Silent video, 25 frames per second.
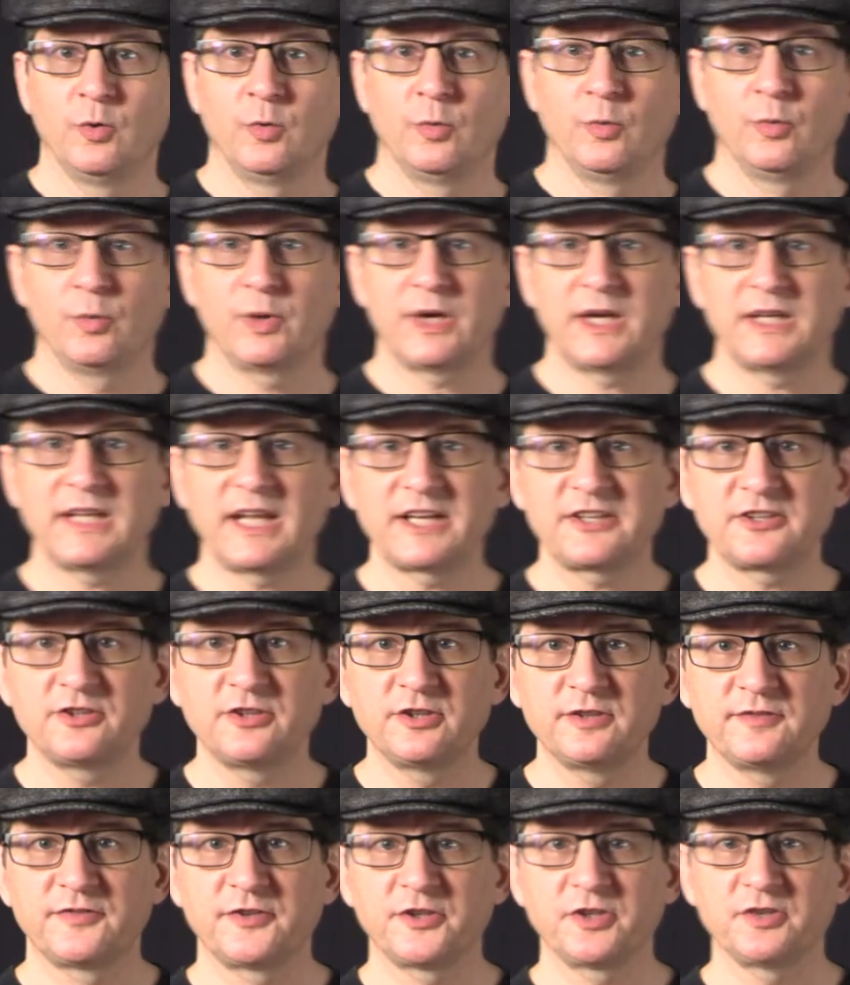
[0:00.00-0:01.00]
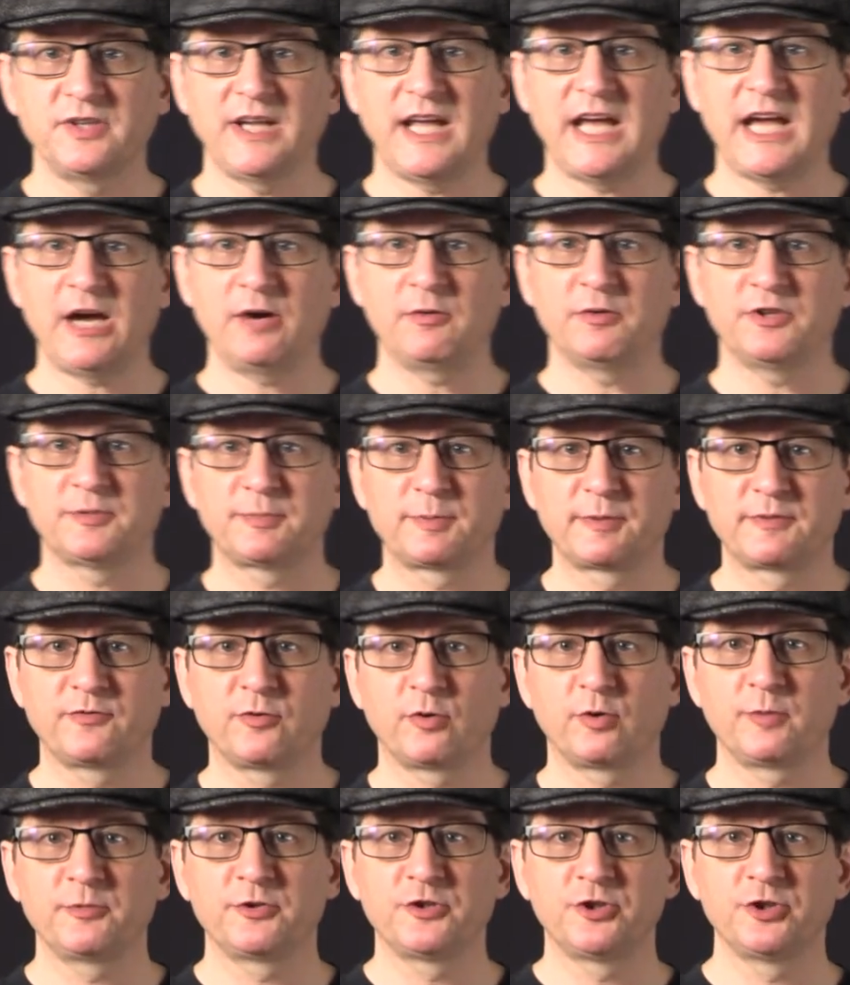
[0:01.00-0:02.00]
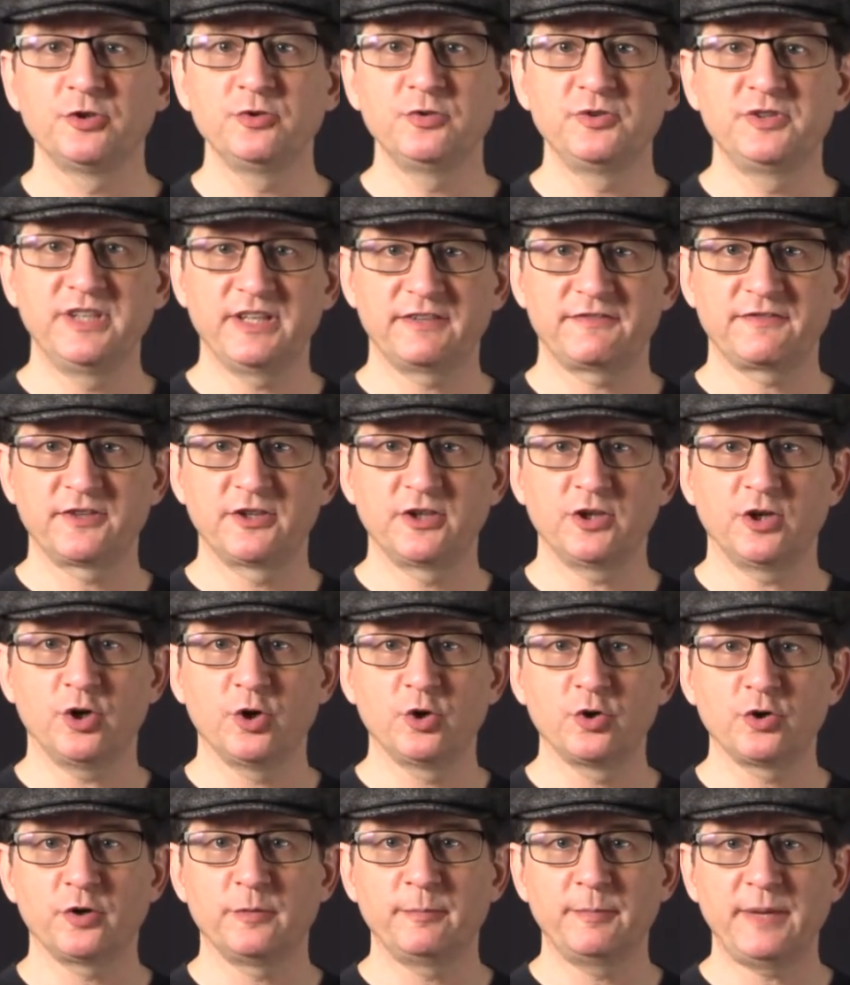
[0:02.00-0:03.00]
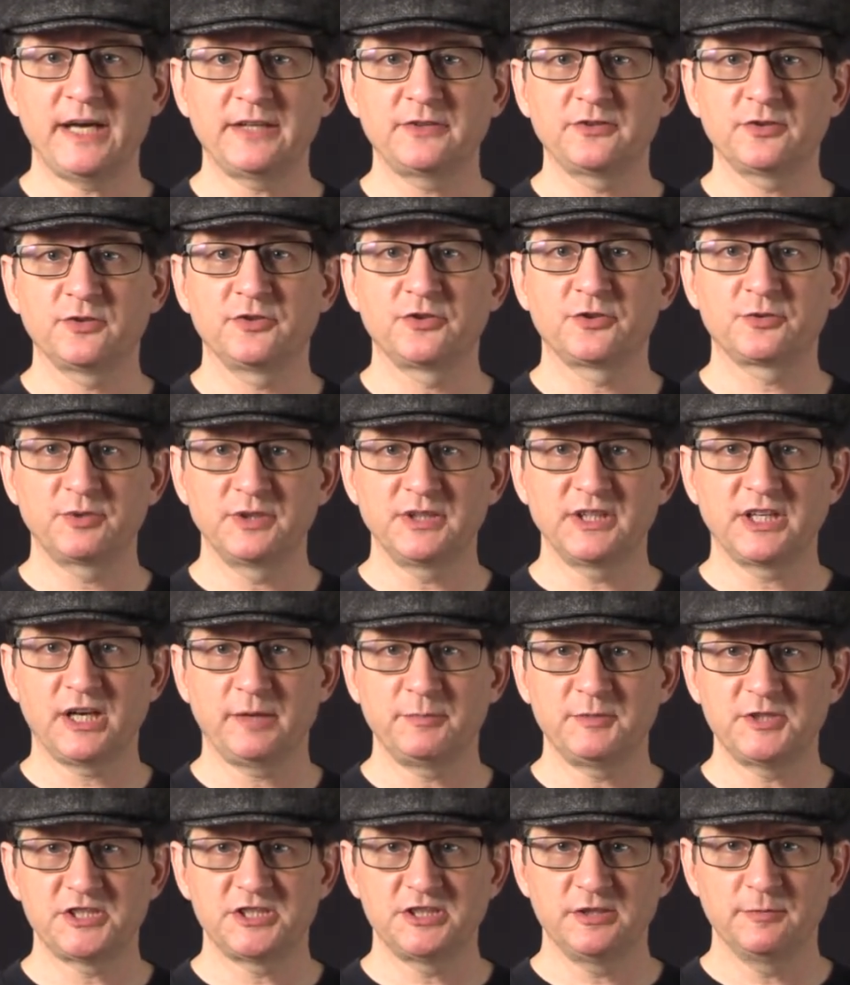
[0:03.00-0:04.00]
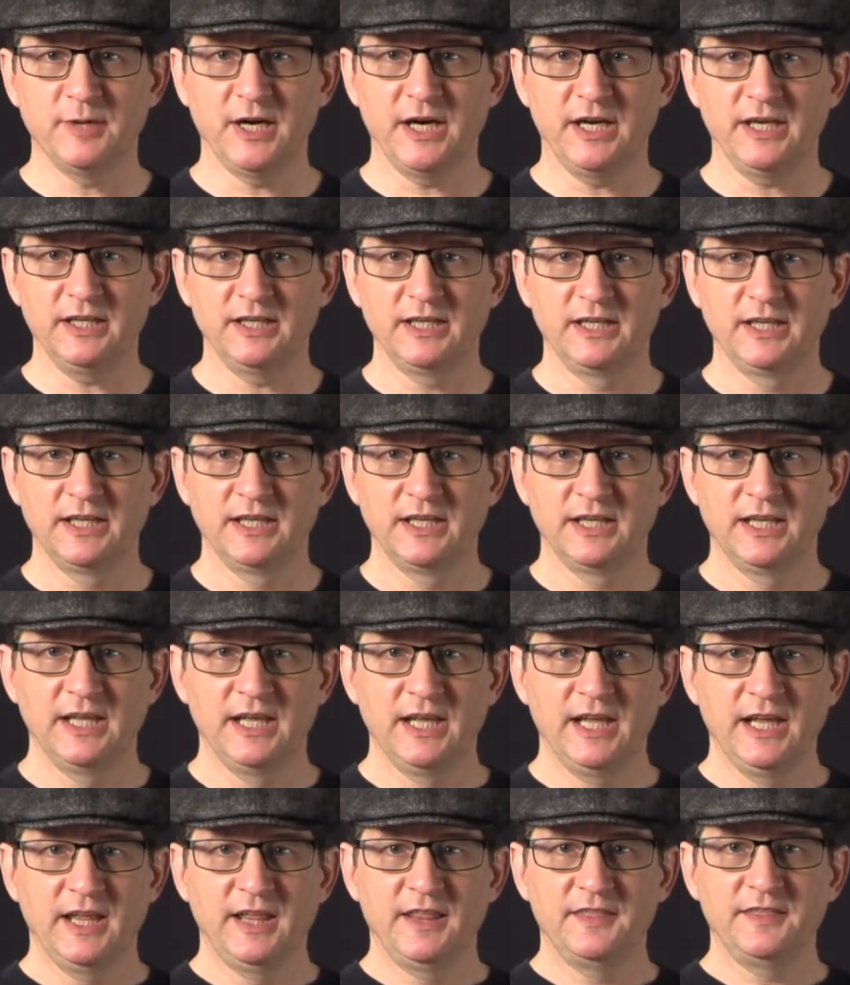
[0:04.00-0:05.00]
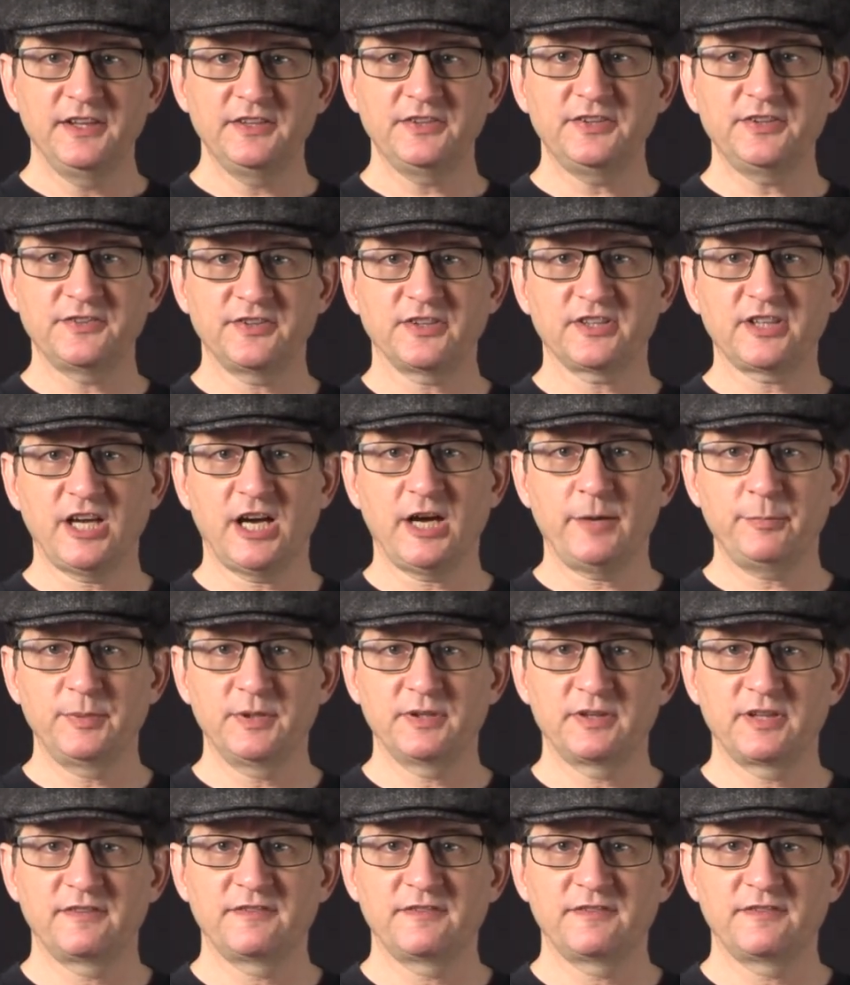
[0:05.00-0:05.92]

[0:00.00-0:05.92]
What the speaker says: What I'd like to do for you now is perform two different Ōgon Batto street kamishibai. This is a copy of the